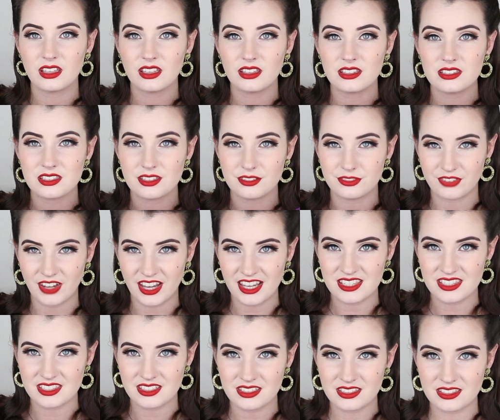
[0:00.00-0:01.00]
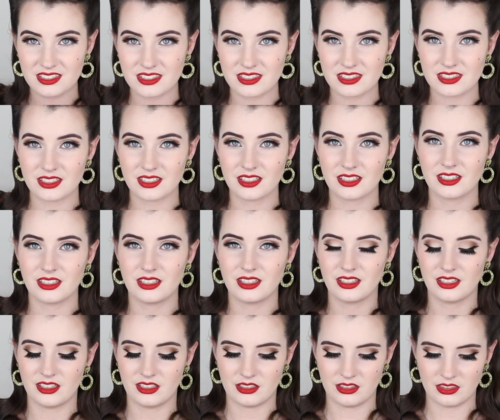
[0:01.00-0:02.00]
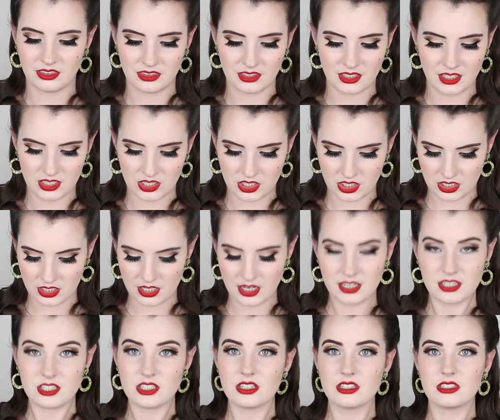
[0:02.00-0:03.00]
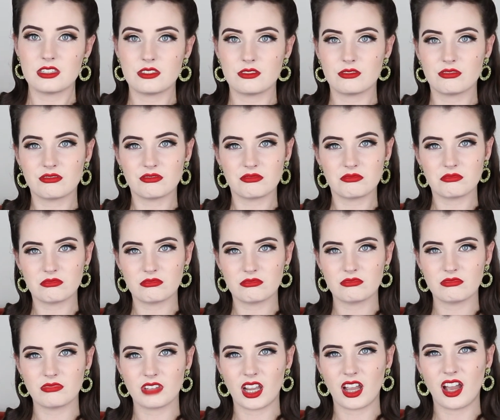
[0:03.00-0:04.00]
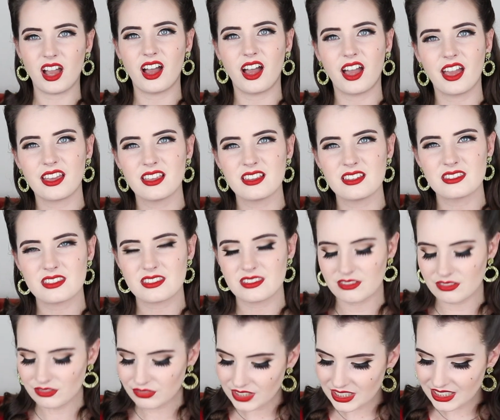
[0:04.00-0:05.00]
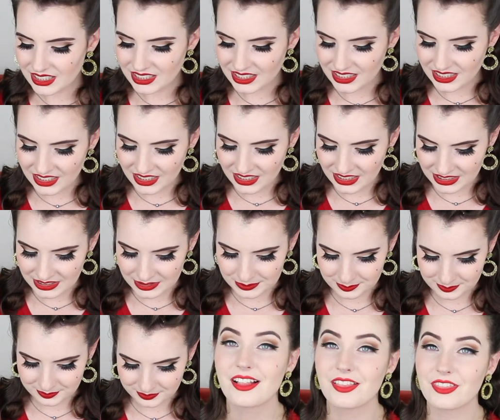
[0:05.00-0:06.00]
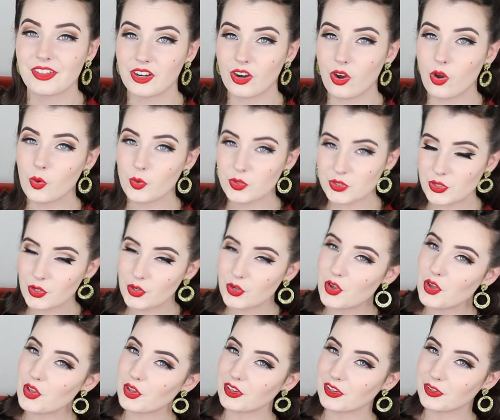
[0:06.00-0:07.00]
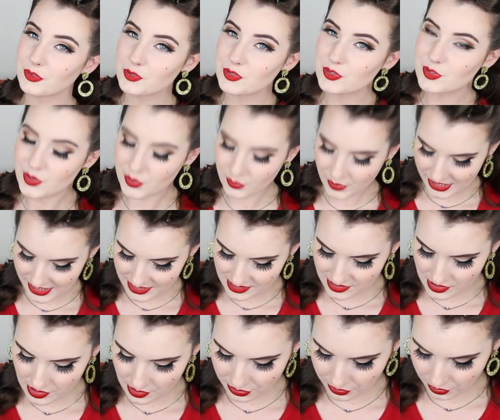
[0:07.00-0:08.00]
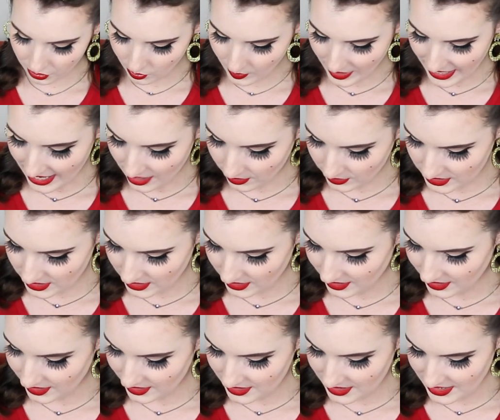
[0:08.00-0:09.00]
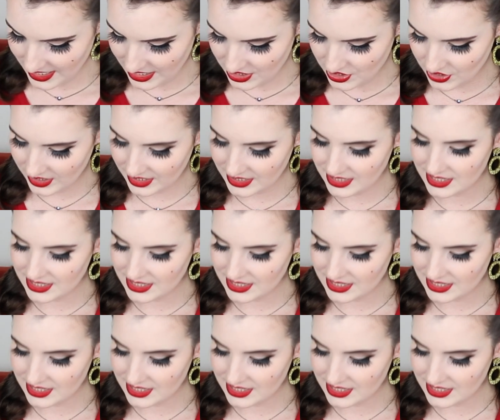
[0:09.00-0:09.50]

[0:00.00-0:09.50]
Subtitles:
suffices. It just, guys, really? There are also loose threads throughout it. As you can